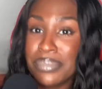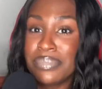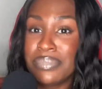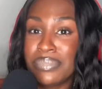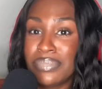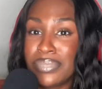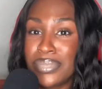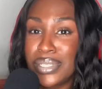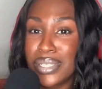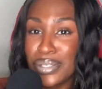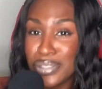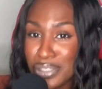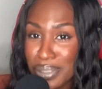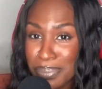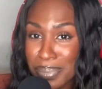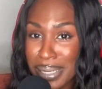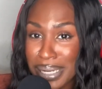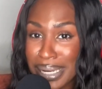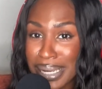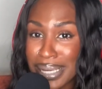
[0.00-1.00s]
Social
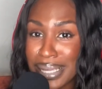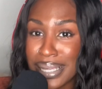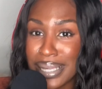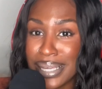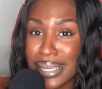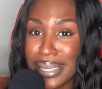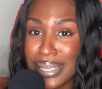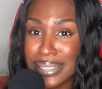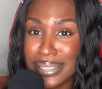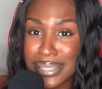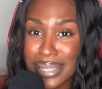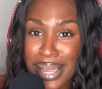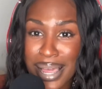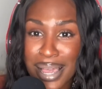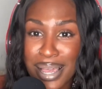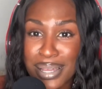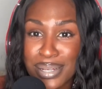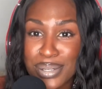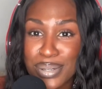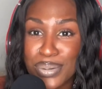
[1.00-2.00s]
media is not
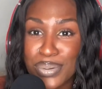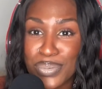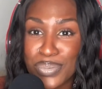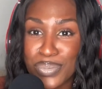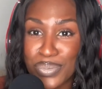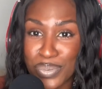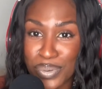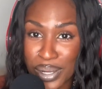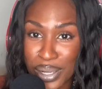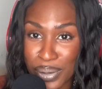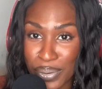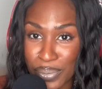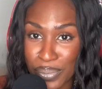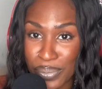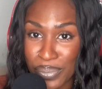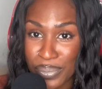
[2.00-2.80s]
real.